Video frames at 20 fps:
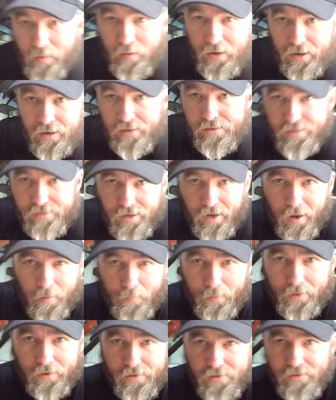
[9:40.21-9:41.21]
we got
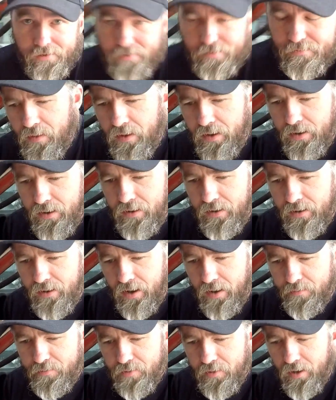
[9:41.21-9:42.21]
stoppage.
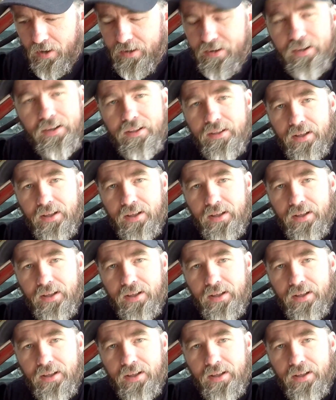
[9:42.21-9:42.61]
After I did